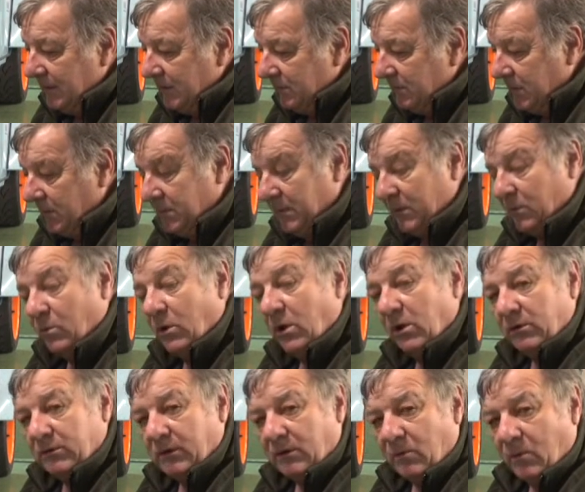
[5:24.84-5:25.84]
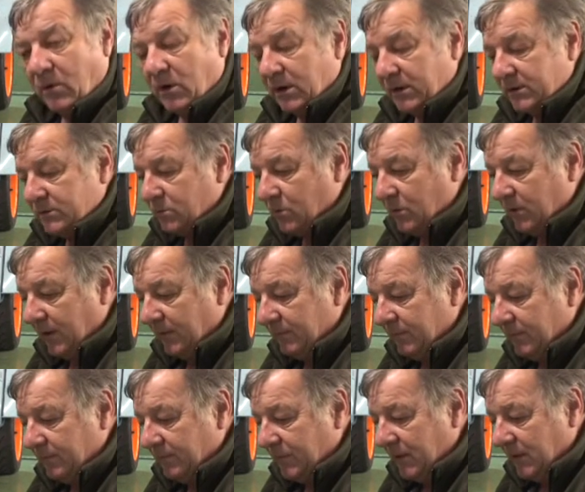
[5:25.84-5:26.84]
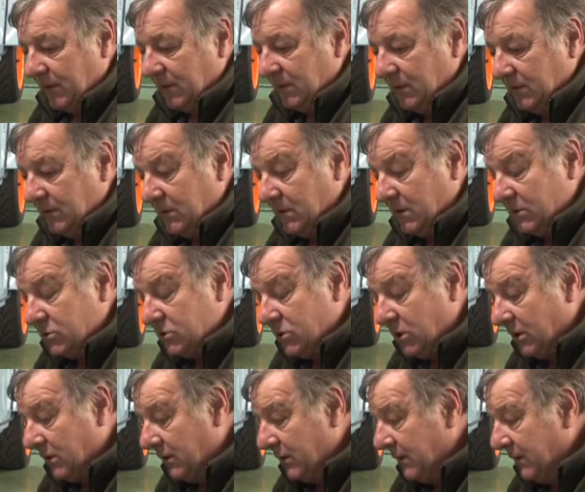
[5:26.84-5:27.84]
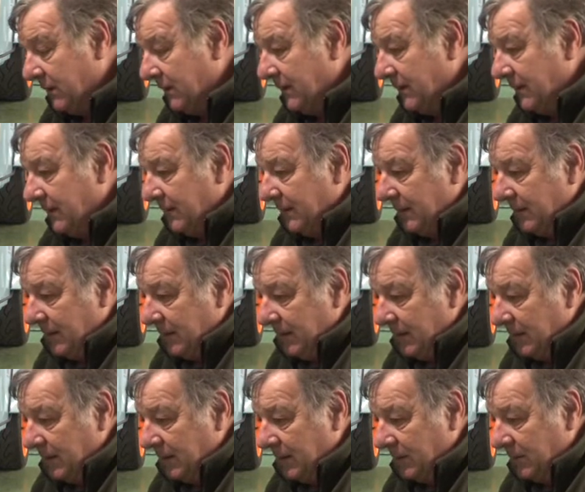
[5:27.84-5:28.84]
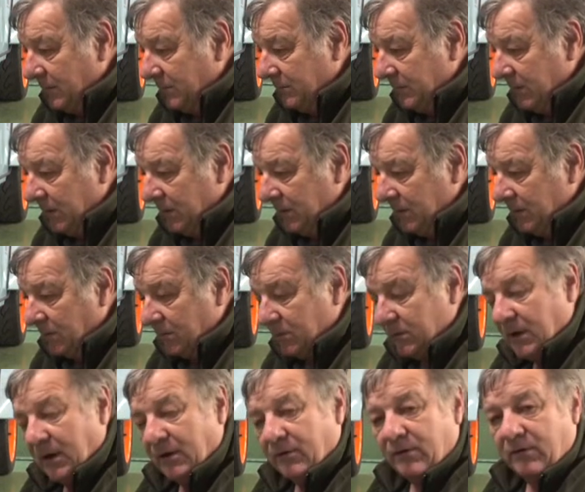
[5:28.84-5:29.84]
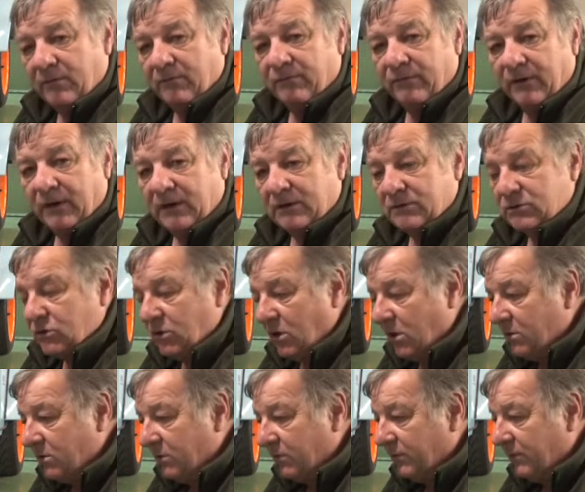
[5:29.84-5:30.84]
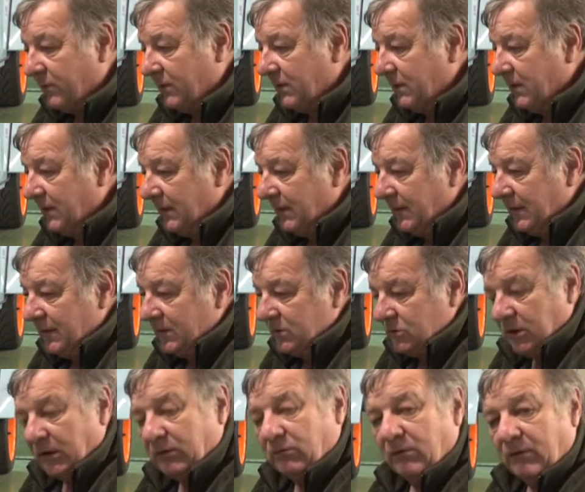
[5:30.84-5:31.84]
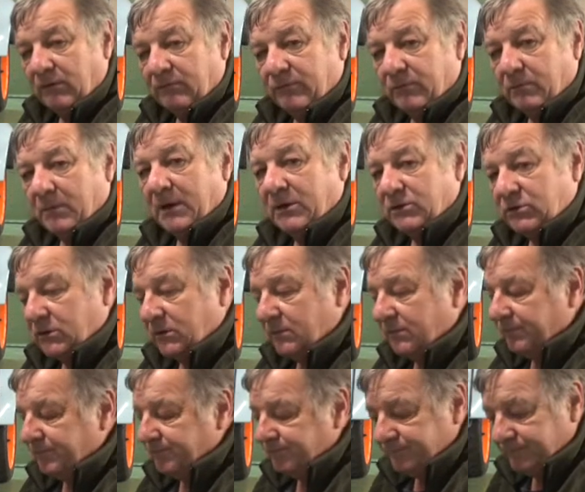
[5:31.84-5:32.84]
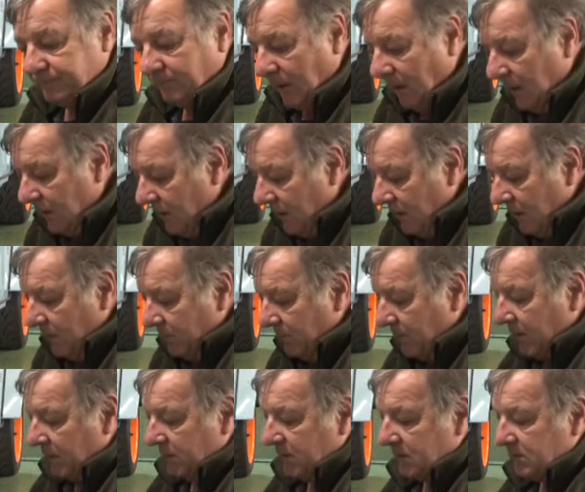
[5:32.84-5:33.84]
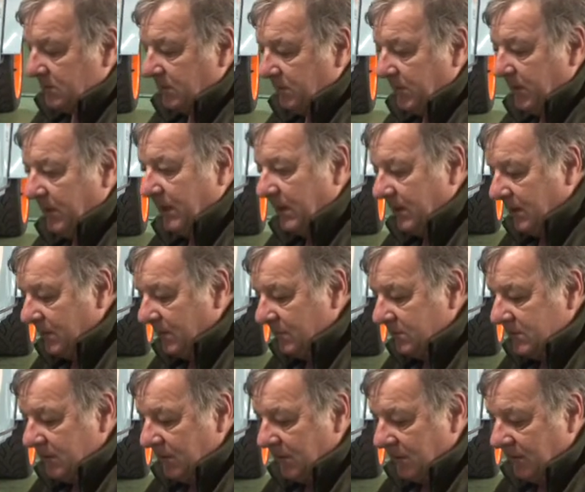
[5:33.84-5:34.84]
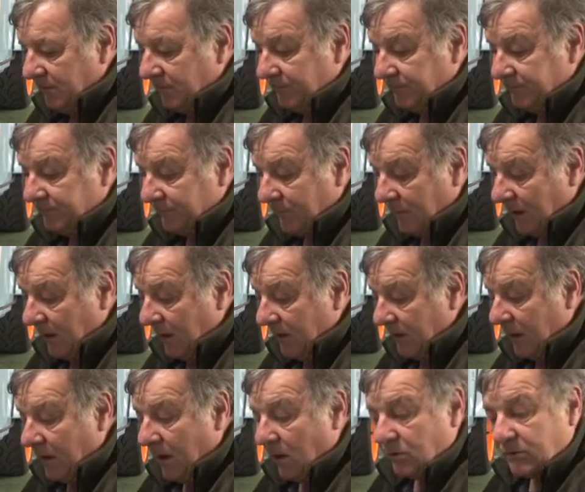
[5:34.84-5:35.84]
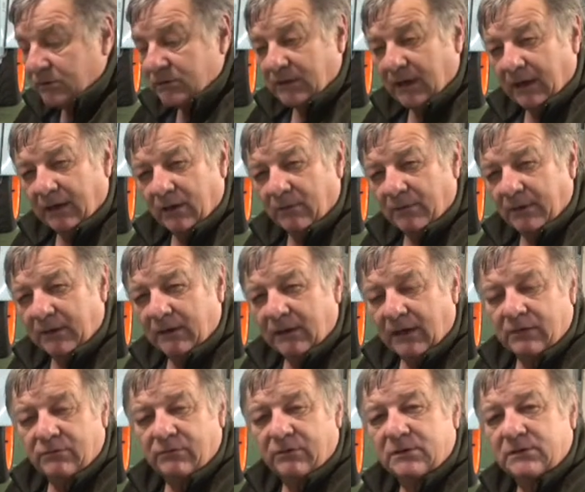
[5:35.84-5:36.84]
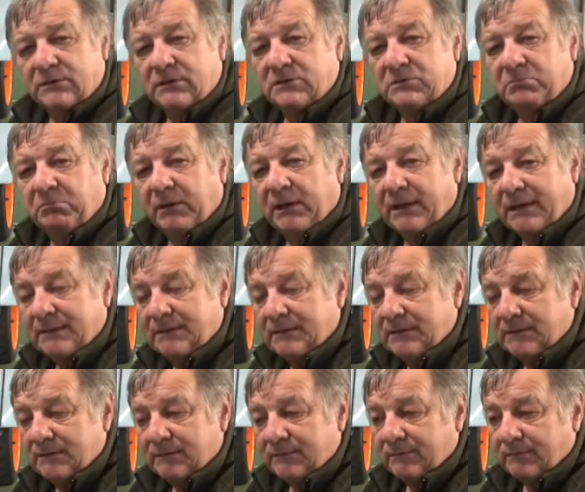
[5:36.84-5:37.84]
be a bit worldly wise, whatever. Certainly on current affairs, geography, general information. But it does appear that that old saying about ignorance is bliss,